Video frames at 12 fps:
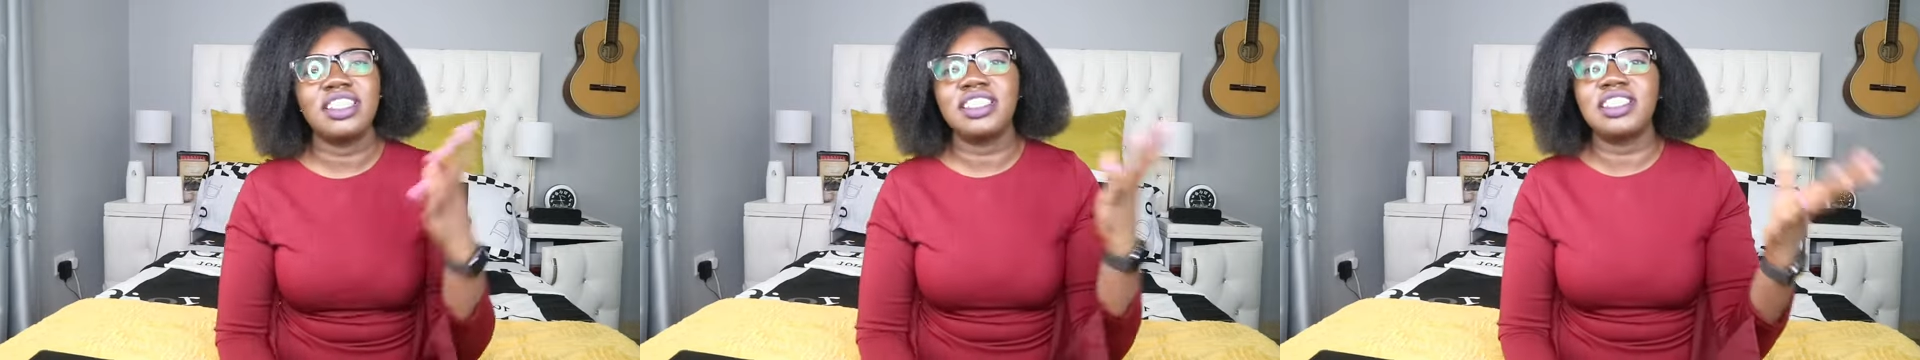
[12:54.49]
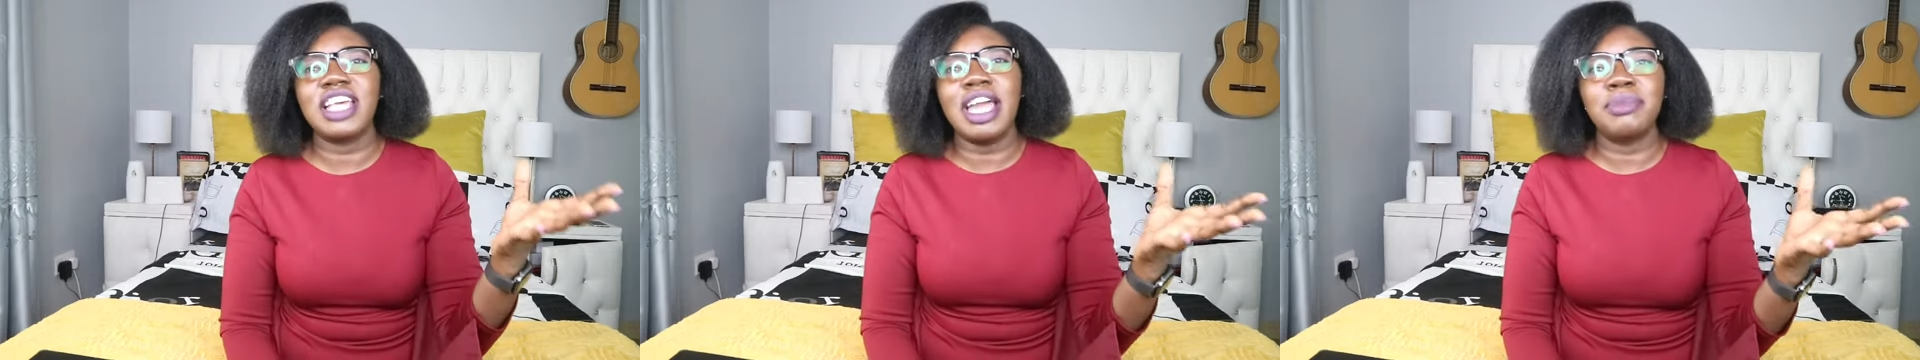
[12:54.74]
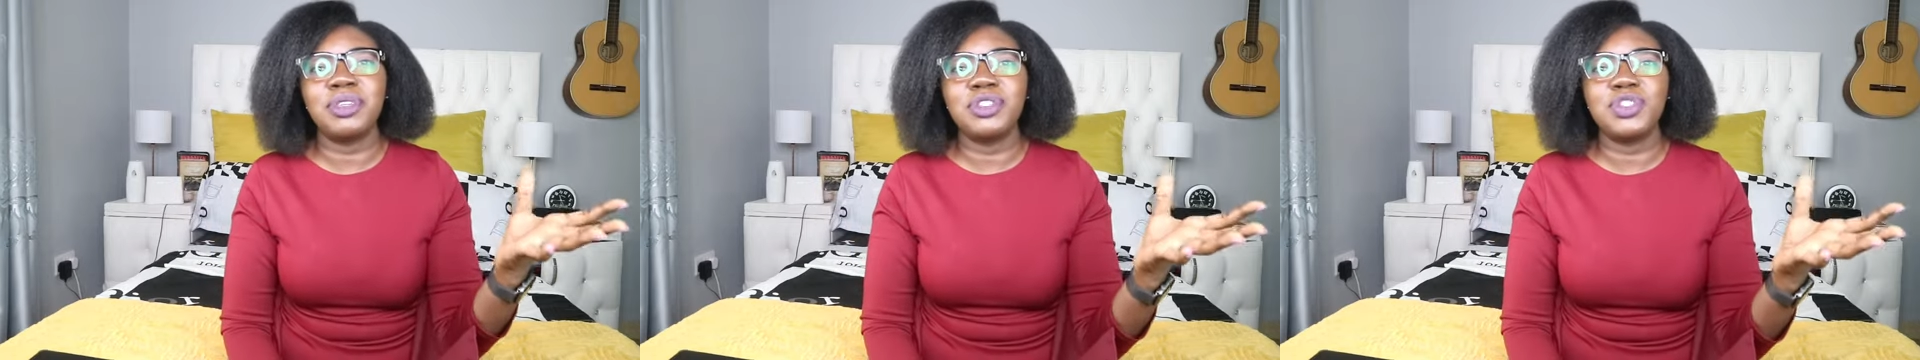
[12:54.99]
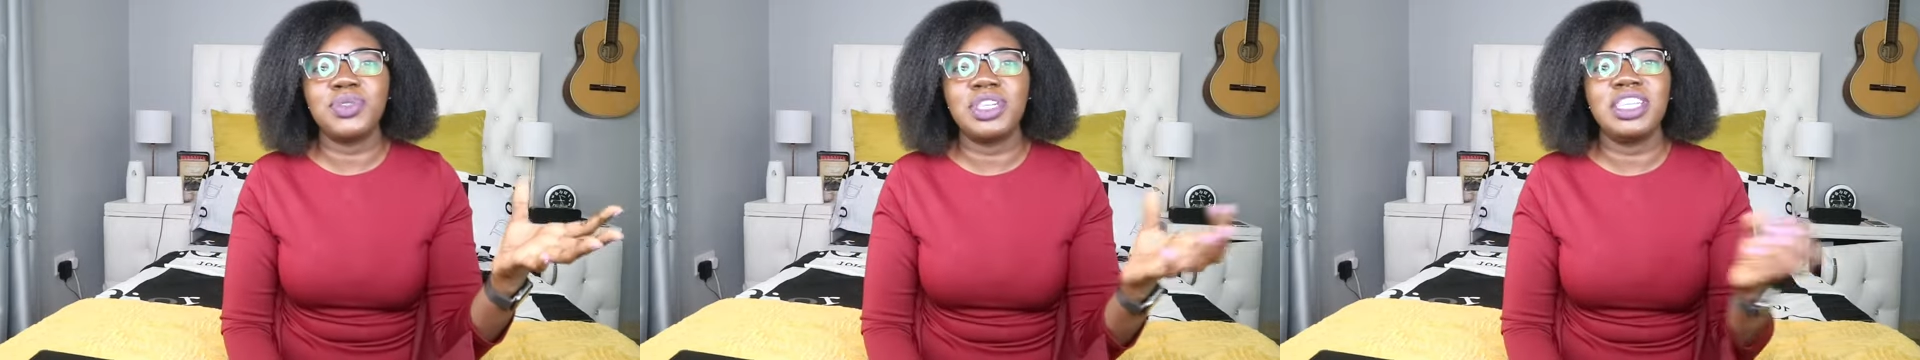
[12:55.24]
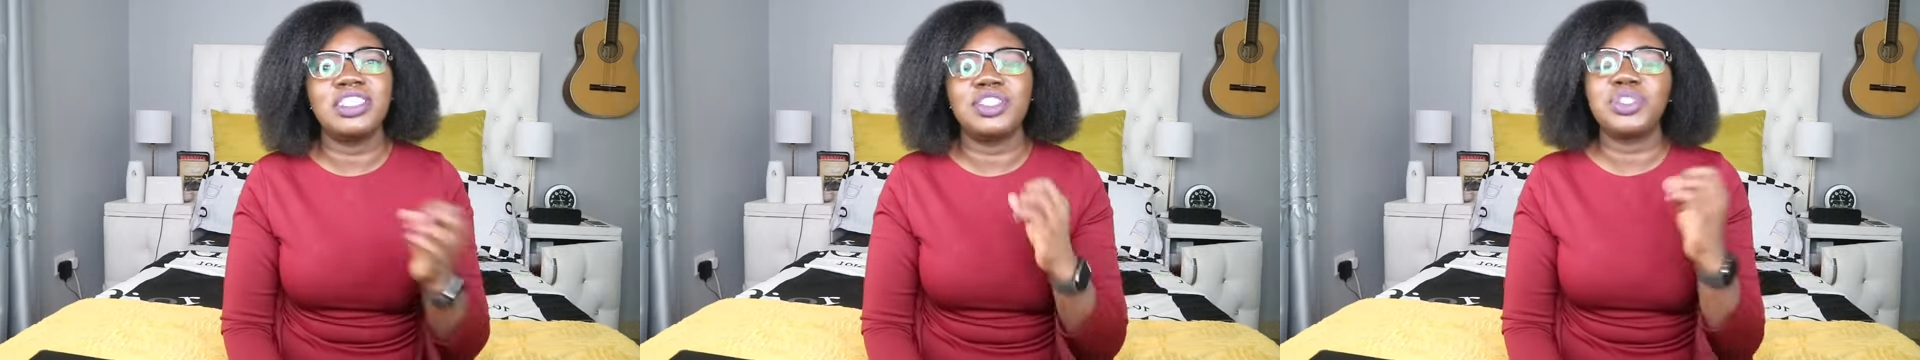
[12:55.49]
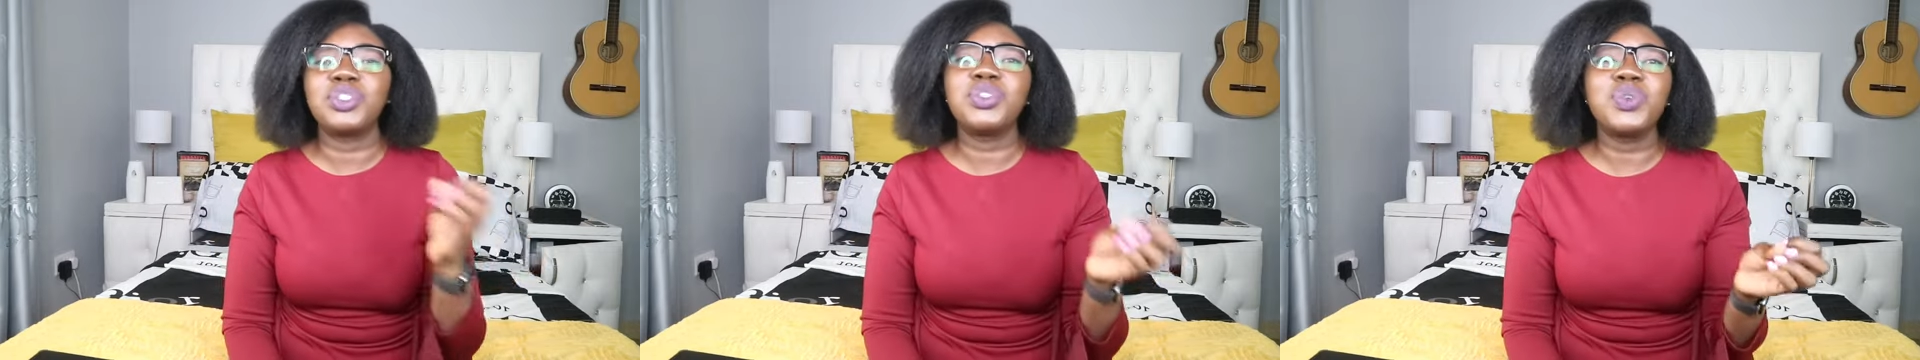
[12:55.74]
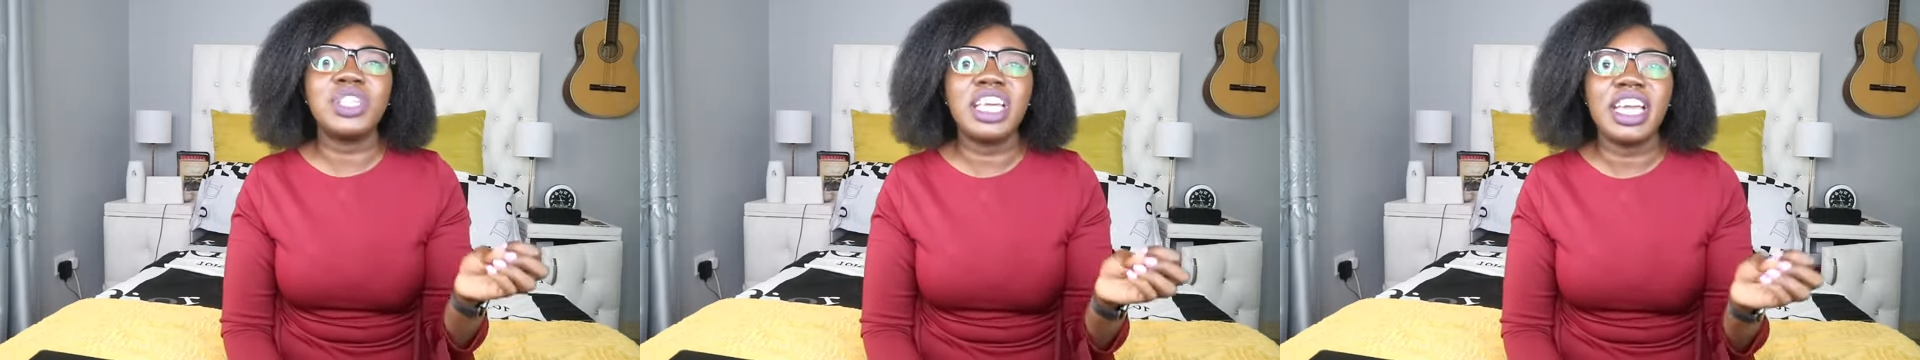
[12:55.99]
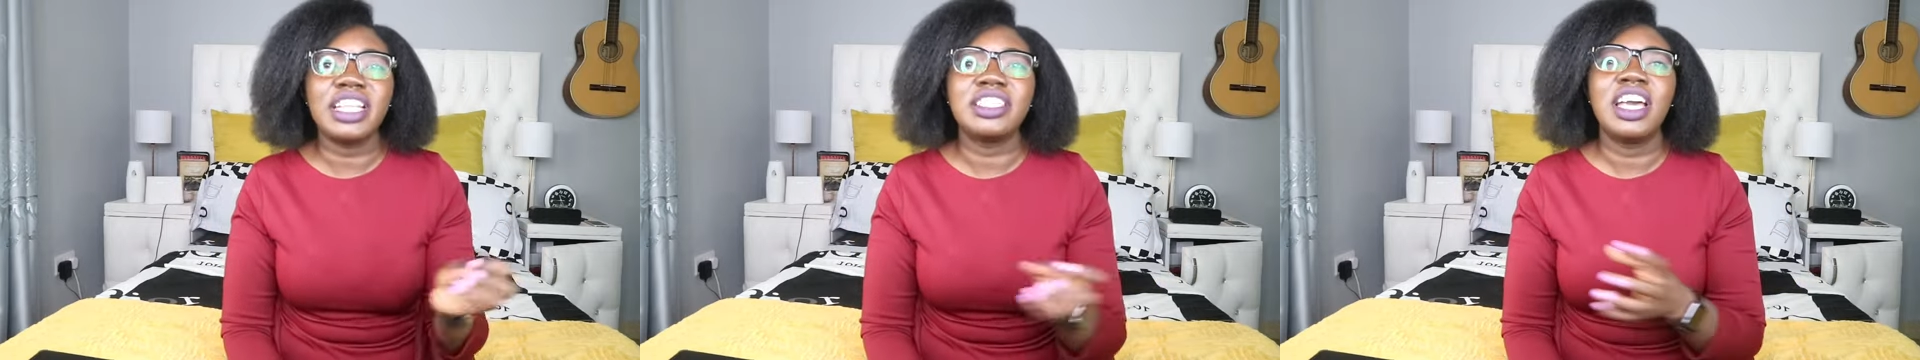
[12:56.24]
it's time not to eat, it's too
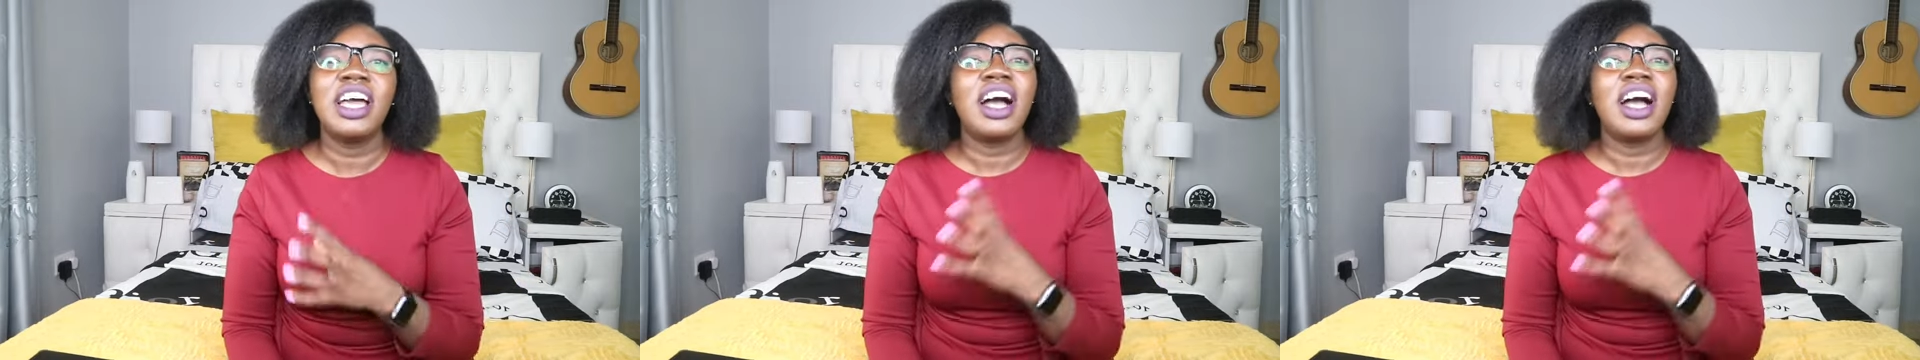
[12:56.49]
late,